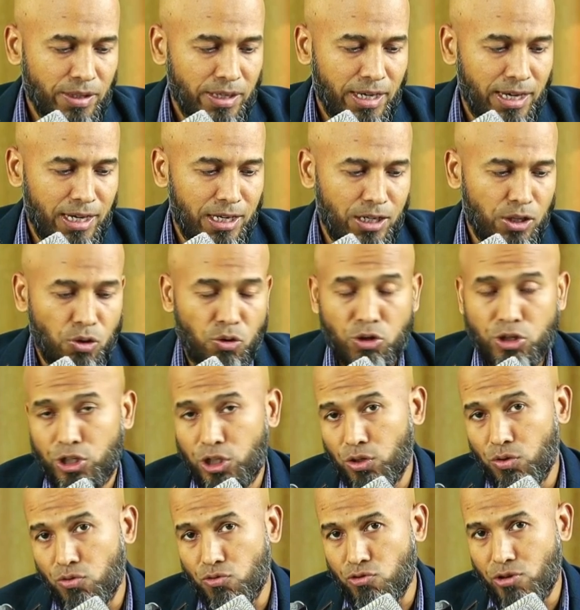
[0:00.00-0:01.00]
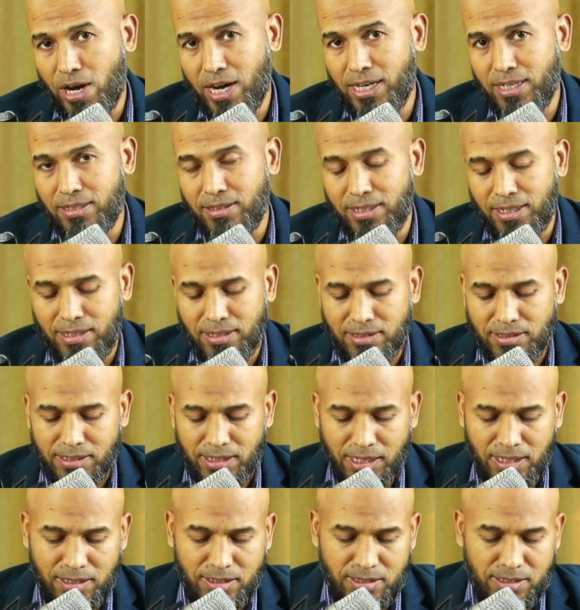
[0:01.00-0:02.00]
and on your right that is
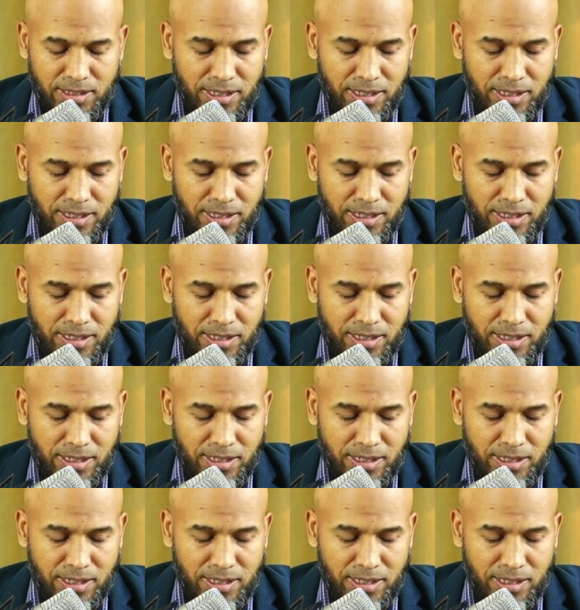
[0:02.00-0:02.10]
east,